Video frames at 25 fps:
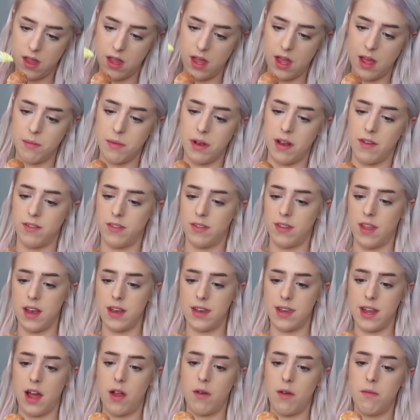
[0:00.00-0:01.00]
I'm gonna have to set
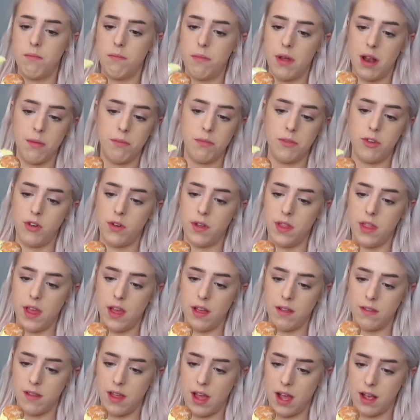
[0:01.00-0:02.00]
it down. But I'm doing the
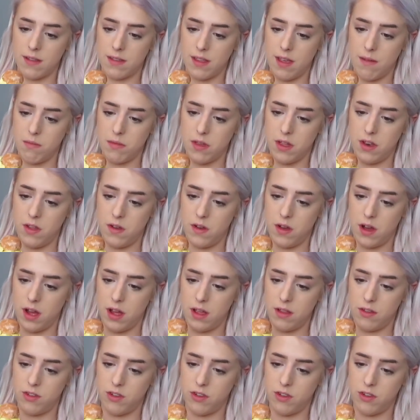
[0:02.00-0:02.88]
exact same thing, you guys.